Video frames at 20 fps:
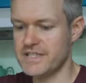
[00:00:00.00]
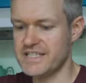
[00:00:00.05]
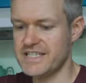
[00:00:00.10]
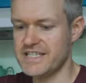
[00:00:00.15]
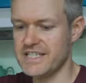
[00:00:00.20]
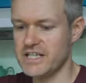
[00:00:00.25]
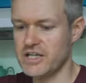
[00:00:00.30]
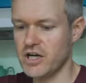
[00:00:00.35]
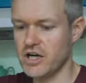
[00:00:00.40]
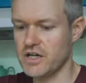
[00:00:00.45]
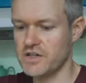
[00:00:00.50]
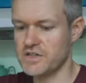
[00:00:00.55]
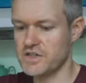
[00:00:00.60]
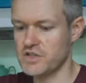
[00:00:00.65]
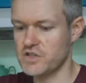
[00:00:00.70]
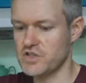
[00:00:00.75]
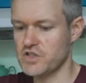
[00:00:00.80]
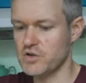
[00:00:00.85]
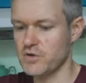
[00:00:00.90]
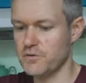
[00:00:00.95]
city cards
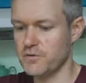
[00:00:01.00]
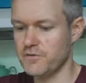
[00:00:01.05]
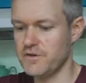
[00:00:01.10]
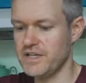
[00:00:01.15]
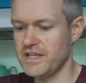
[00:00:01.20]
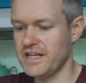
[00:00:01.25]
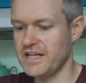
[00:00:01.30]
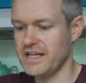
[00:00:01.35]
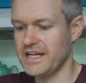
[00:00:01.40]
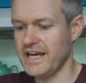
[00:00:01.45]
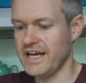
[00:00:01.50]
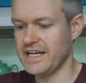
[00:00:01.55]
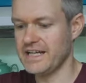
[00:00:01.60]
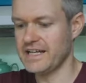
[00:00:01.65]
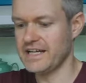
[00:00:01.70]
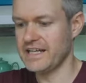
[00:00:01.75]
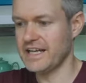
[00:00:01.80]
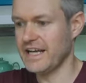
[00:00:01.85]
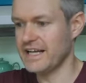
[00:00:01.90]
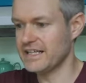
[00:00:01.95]
in Sofia
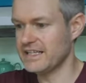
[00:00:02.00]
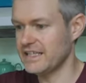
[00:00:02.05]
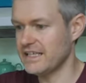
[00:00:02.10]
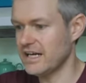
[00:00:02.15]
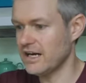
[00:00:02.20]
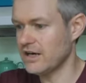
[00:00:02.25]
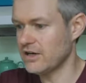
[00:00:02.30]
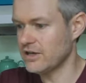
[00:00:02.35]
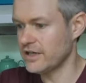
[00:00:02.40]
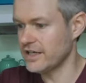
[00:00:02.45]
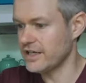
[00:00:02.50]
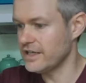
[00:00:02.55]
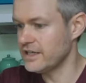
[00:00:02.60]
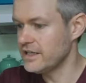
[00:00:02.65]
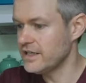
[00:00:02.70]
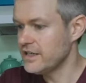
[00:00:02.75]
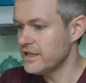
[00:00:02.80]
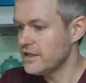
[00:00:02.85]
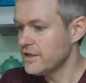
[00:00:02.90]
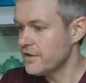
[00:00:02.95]
and
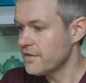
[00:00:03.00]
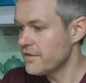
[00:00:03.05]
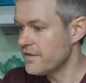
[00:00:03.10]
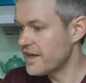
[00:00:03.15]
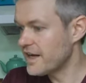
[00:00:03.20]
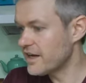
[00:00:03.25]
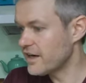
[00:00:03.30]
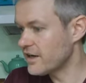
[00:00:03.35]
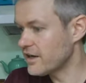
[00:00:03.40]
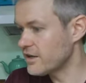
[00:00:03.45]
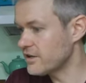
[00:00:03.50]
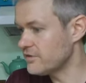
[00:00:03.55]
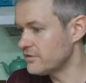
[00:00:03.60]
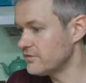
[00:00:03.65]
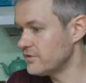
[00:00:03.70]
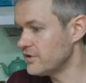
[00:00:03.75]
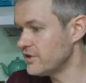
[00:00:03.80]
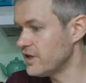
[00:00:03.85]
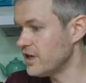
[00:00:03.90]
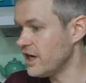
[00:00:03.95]
Cagliari. They're
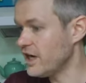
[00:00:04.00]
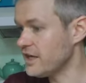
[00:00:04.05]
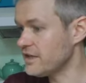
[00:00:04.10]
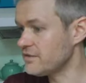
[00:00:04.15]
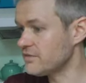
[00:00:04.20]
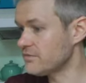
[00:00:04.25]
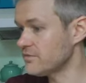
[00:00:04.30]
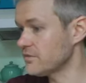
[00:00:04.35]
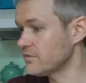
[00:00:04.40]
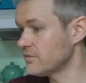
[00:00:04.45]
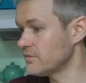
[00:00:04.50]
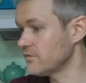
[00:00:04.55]
not